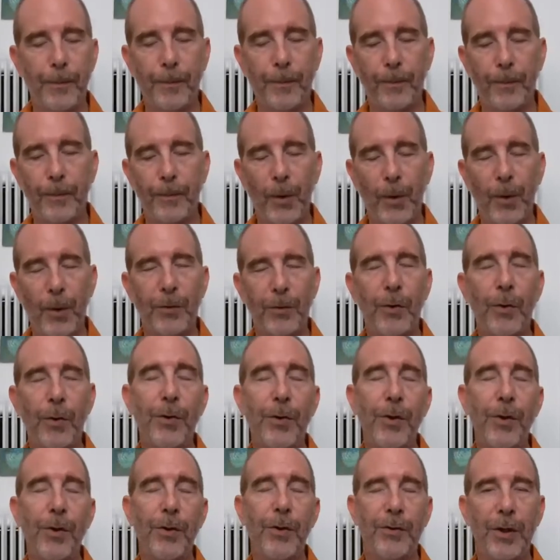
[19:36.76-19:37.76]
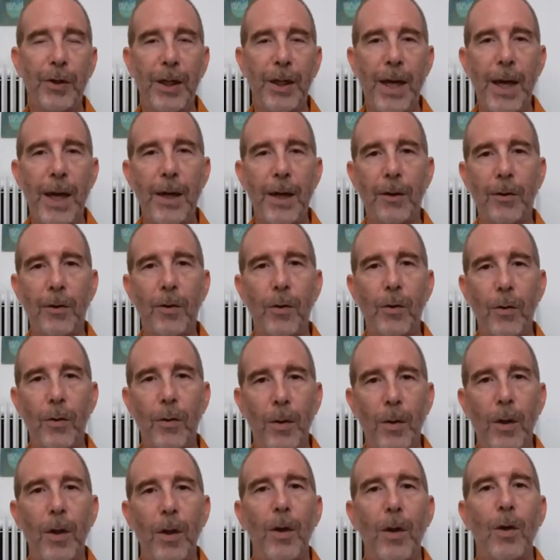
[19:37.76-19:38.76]
So this again
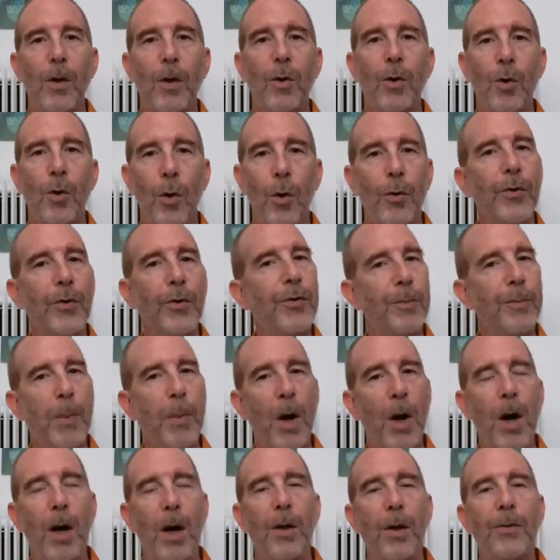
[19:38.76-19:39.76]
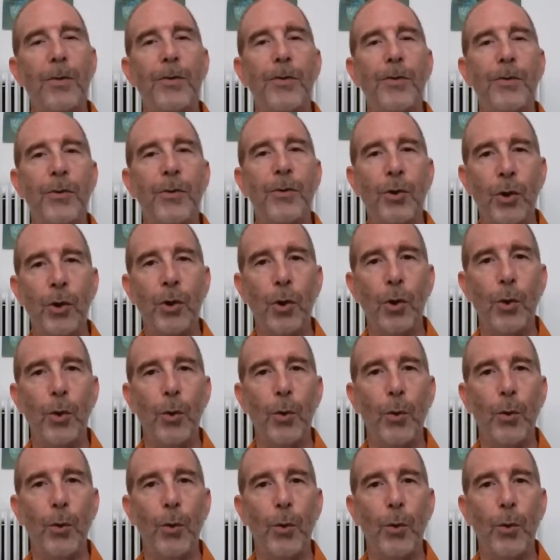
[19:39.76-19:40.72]
corresponds to